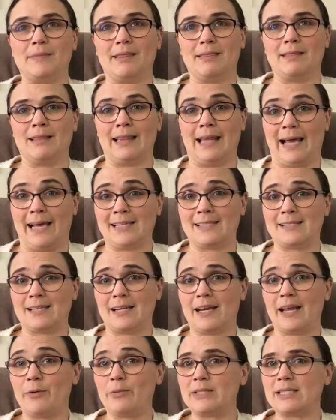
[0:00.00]
Last
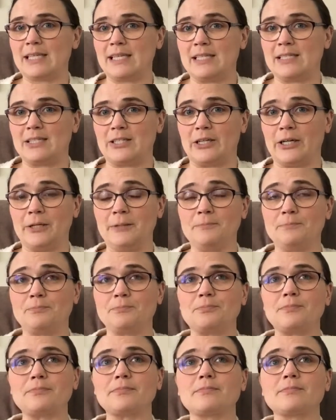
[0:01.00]
Sunday was Easter,
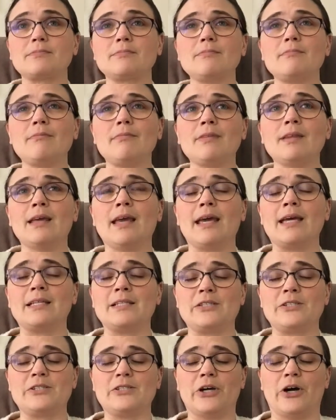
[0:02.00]

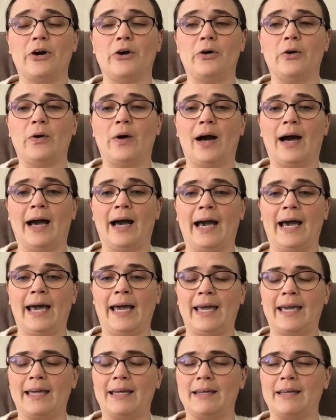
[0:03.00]
and so
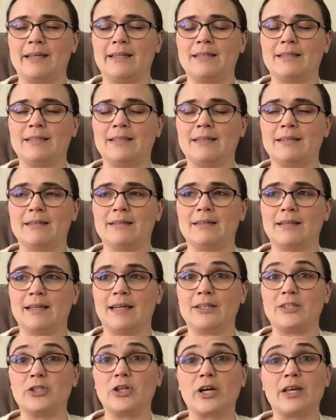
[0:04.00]
I
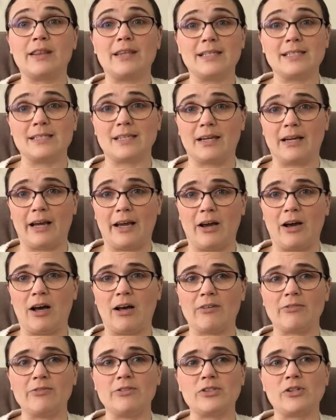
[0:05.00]
took this Sunday
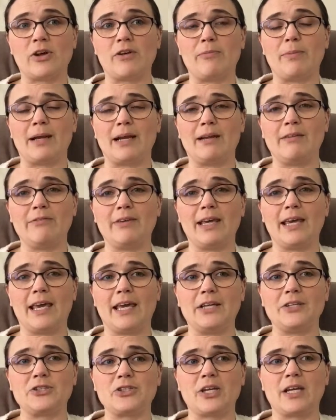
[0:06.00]
off. So I've been on
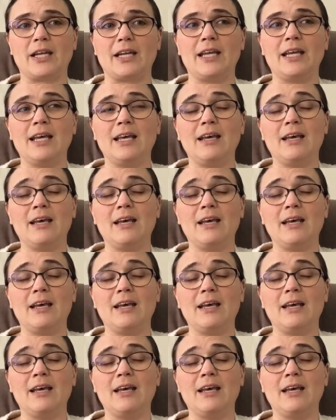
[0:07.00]
vacation.